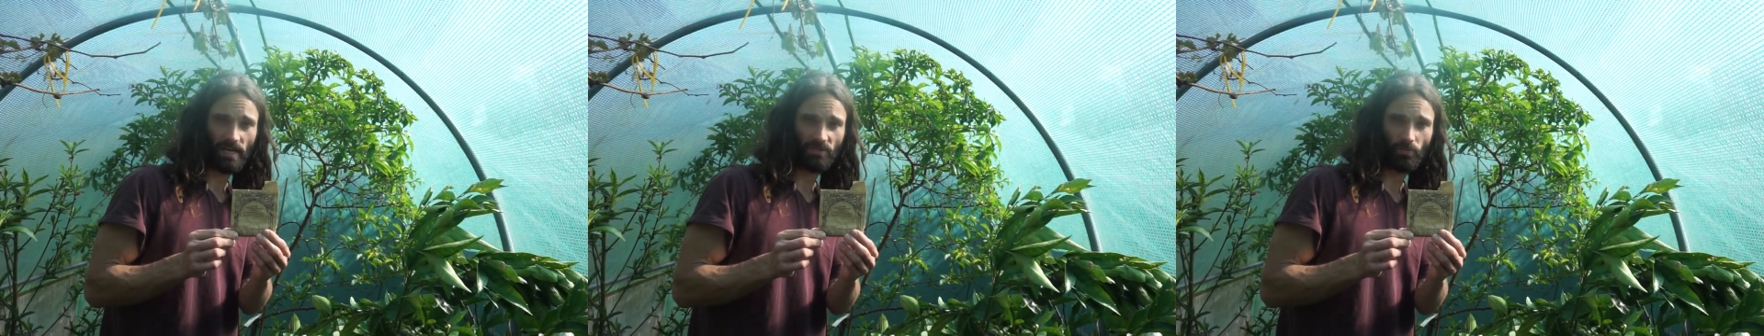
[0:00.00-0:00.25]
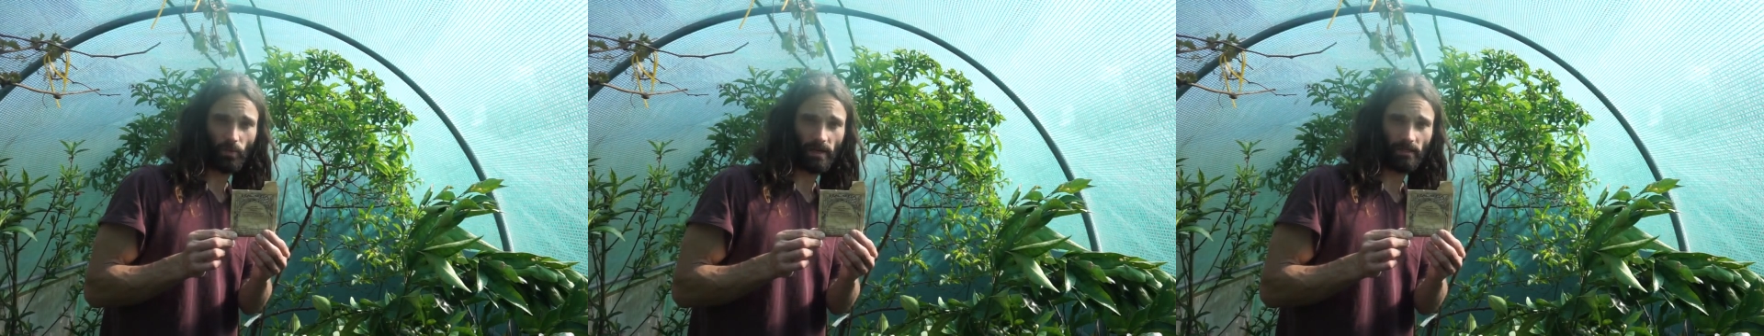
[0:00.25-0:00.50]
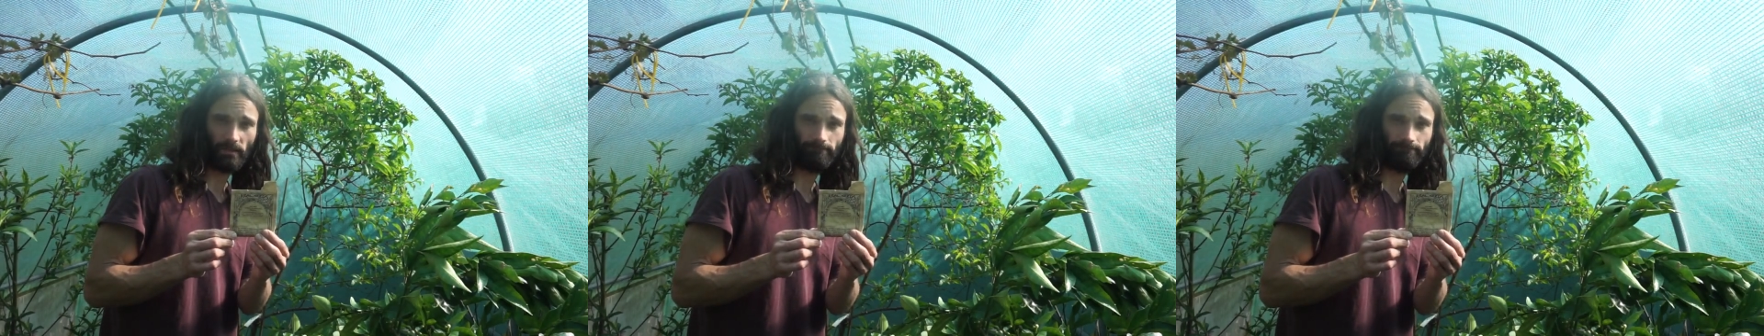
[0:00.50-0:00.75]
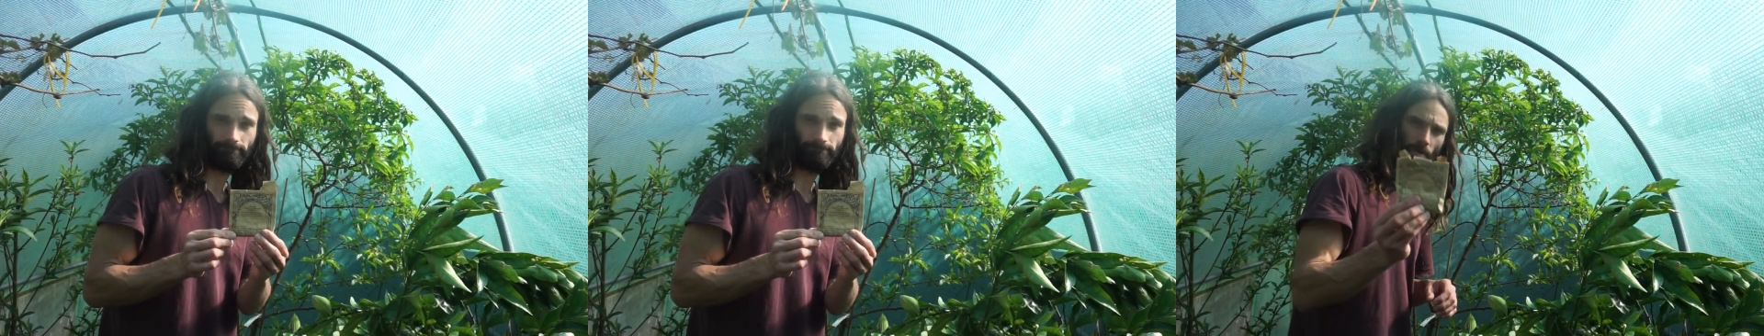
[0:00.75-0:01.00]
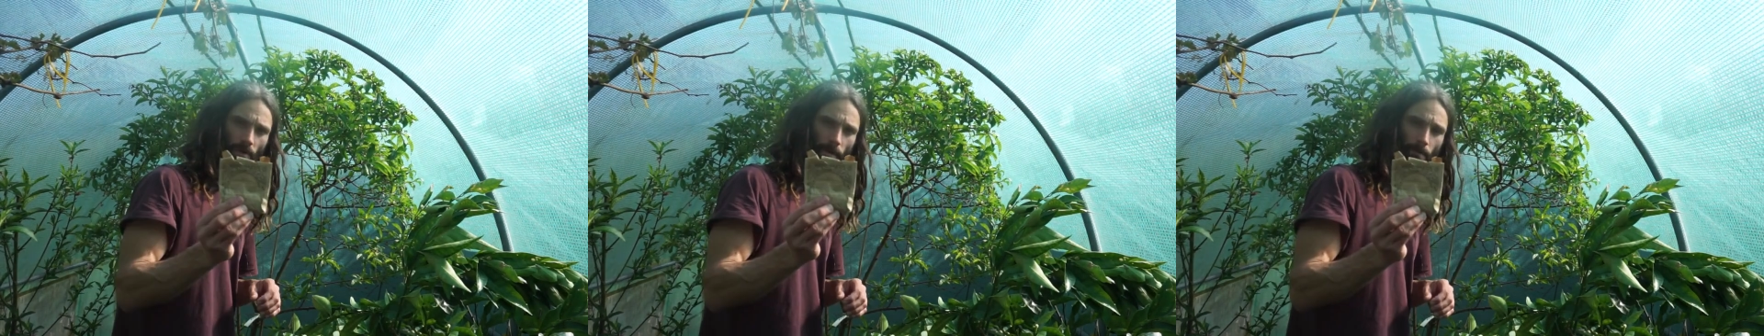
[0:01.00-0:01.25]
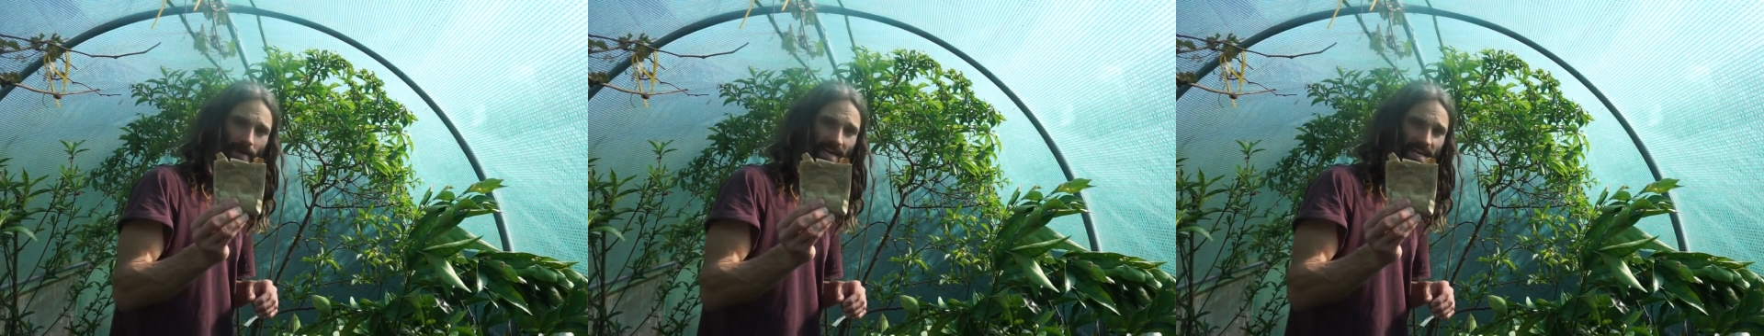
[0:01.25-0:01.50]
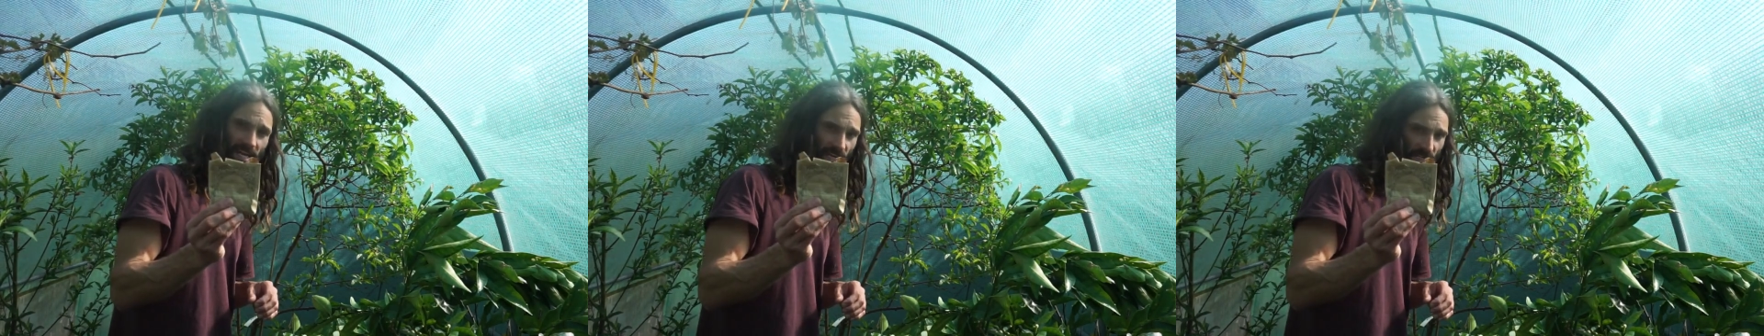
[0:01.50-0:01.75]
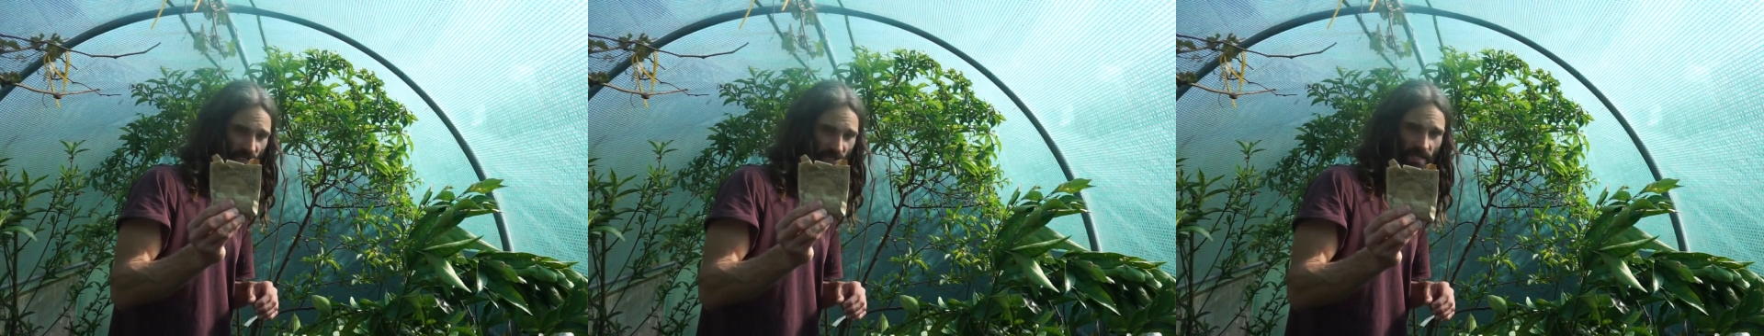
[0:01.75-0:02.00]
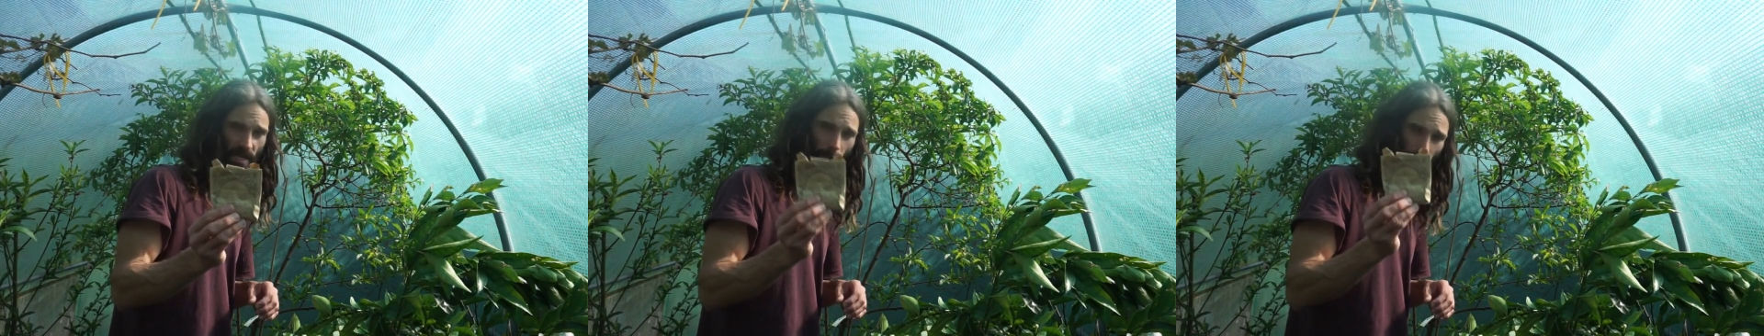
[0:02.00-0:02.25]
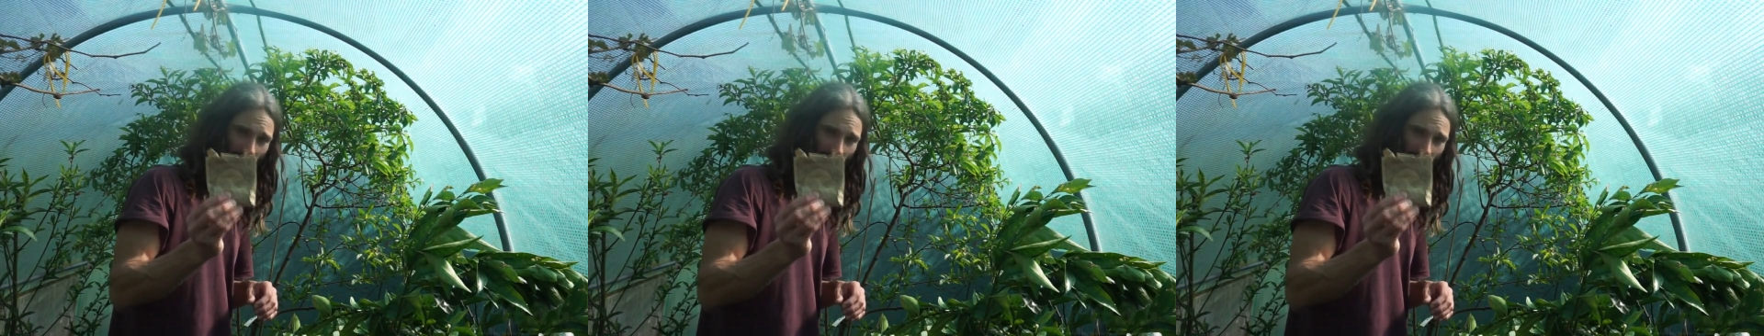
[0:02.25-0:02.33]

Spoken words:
as well. Peas. Now,